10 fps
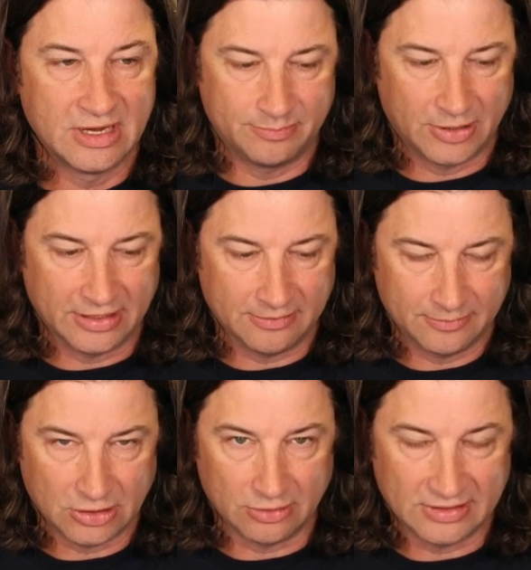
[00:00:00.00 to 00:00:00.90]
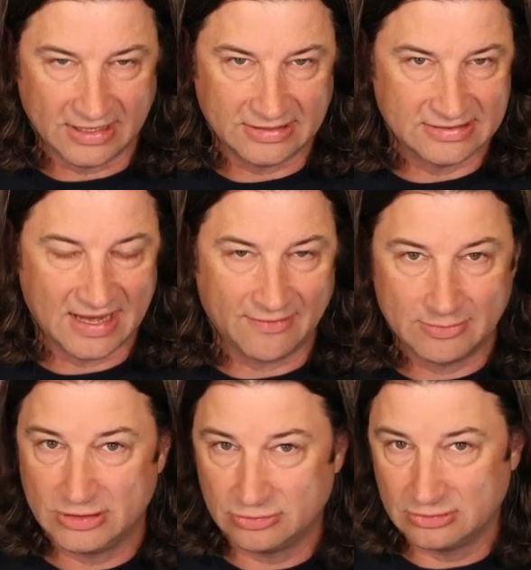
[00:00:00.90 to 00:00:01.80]
But, that doesn't have to
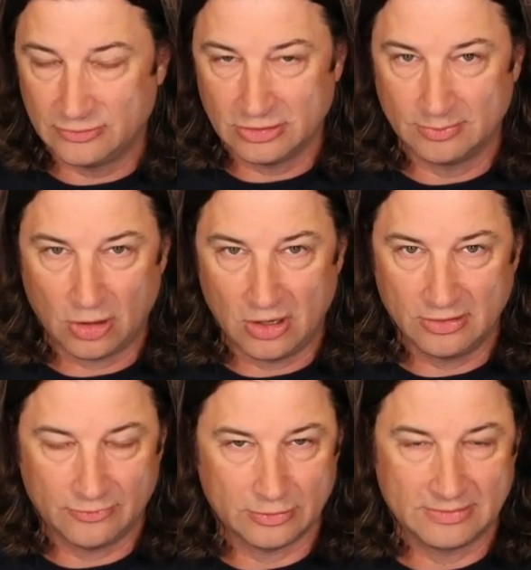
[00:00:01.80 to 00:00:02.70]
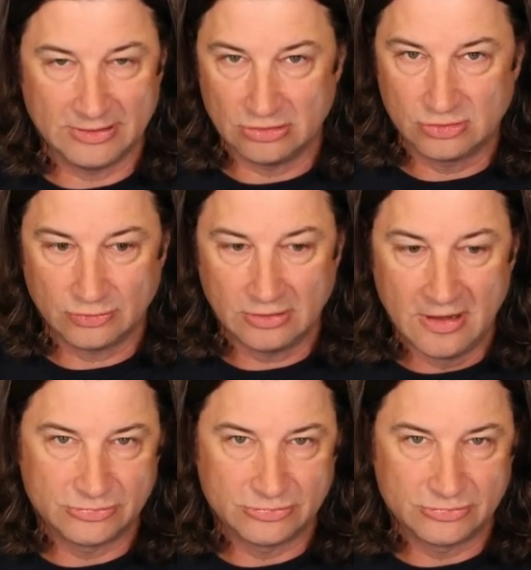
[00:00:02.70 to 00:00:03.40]
be true for your blog for it to be useful.